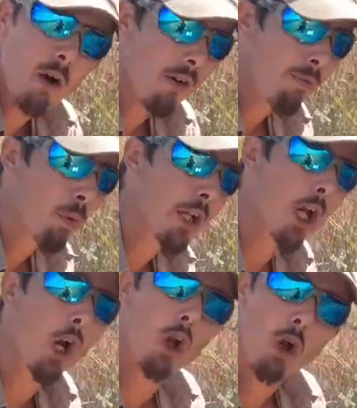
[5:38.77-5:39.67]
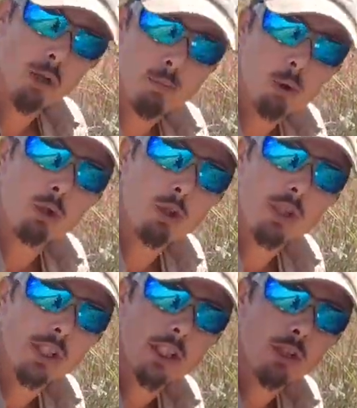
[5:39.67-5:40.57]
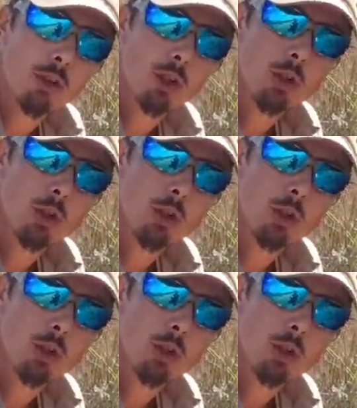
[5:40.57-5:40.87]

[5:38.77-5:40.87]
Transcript: off, putting a lot more nutrients into the